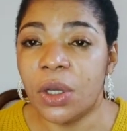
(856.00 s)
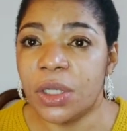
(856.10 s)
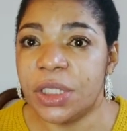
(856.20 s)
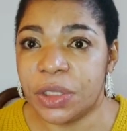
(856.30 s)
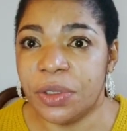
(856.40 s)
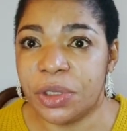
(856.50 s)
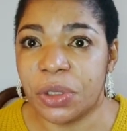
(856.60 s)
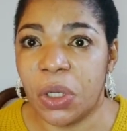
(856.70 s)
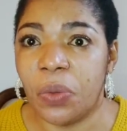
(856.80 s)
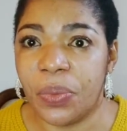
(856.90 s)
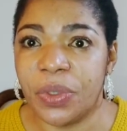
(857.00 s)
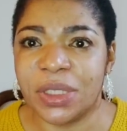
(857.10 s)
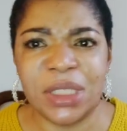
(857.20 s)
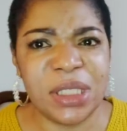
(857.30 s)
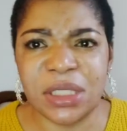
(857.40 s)
God is going to help
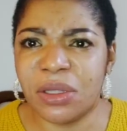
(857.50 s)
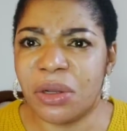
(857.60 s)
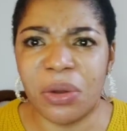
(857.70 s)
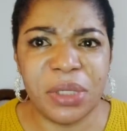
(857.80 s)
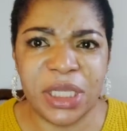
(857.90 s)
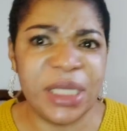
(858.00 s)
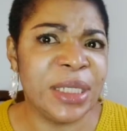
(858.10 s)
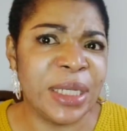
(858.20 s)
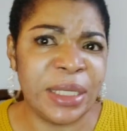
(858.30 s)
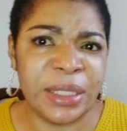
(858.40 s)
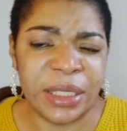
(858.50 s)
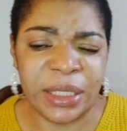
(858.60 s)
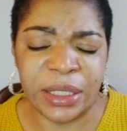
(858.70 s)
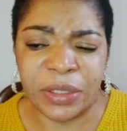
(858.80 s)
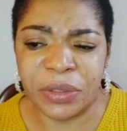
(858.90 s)
us. This is not only in
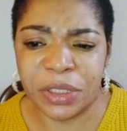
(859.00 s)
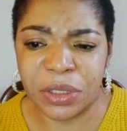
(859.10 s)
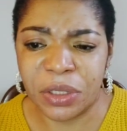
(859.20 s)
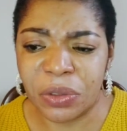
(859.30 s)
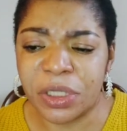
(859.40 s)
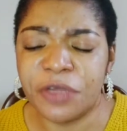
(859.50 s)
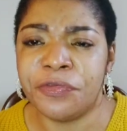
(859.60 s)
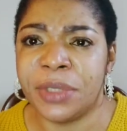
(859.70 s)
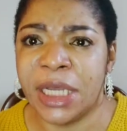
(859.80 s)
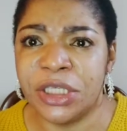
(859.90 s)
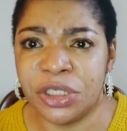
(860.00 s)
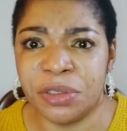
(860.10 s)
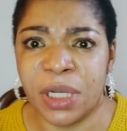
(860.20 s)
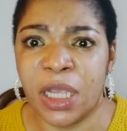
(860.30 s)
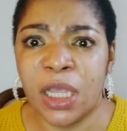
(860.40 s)
you know, it's not only for
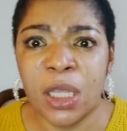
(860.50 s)
Nigeria,